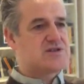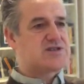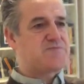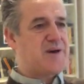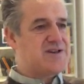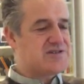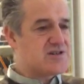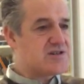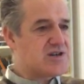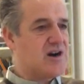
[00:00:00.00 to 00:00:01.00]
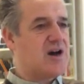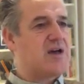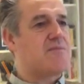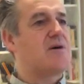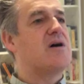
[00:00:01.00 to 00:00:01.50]
Space and
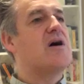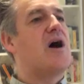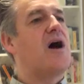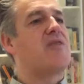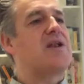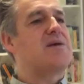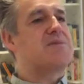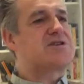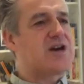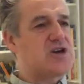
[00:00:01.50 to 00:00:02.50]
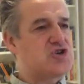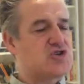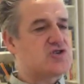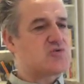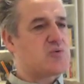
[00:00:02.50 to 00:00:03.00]
time are the
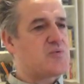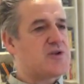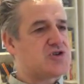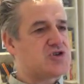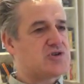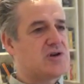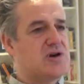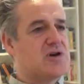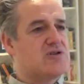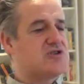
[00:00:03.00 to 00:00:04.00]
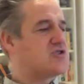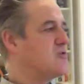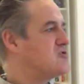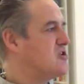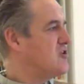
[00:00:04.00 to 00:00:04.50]
limitations with which the
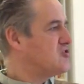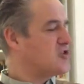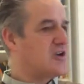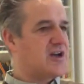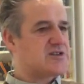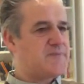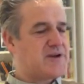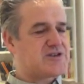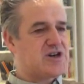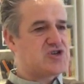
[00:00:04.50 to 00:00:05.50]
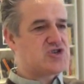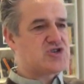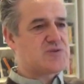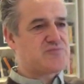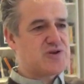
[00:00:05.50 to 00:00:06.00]
sociological
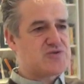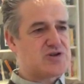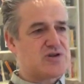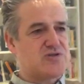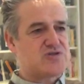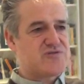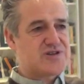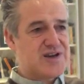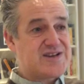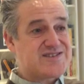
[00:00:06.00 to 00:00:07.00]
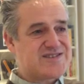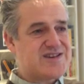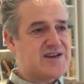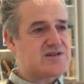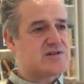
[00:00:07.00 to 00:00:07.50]
expectations and protocols of the day
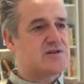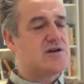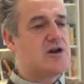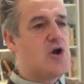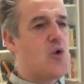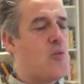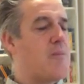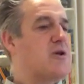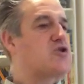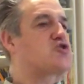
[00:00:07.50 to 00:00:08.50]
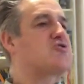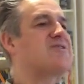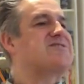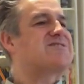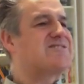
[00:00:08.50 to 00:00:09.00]
sit. When we
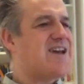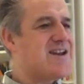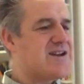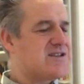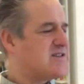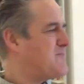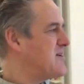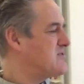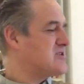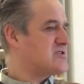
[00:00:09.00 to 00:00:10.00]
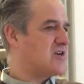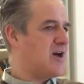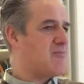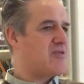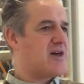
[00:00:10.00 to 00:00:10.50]
transcend space and
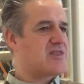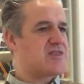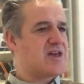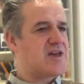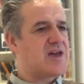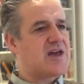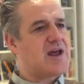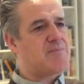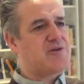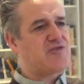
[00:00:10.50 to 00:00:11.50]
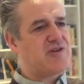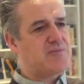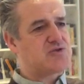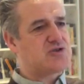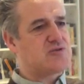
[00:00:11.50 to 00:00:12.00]
time with our thinking and our
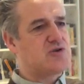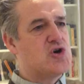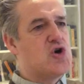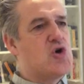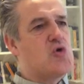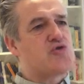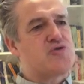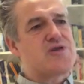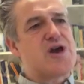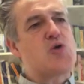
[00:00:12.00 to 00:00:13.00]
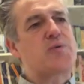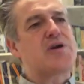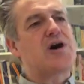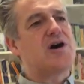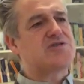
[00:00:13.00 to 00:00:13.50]
perception through the
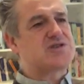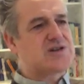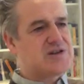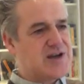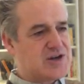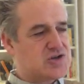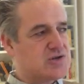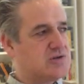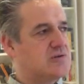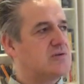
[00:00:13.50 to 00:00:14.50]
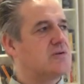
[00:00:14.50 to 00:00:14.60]
open hearted connection,